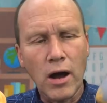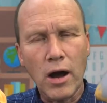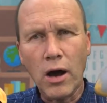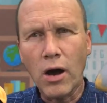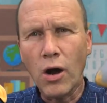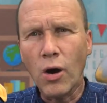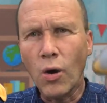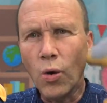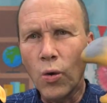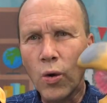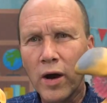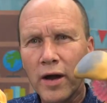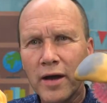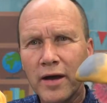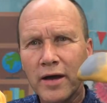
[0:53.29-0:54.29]

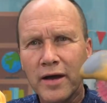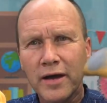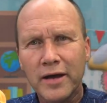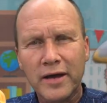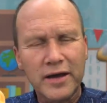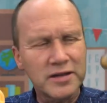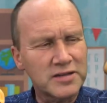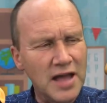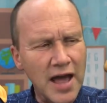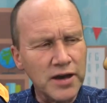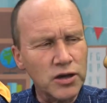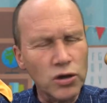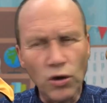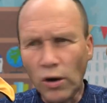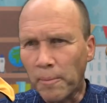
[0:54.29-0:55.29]
Oh. Is
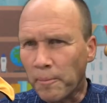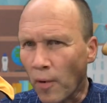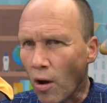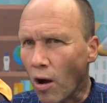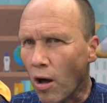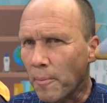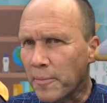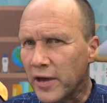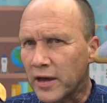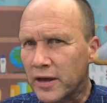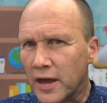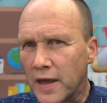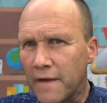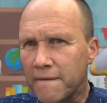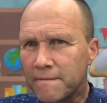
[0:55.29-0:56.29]
that your ball,
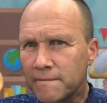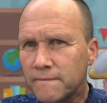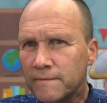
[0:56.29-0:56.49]
Pinky?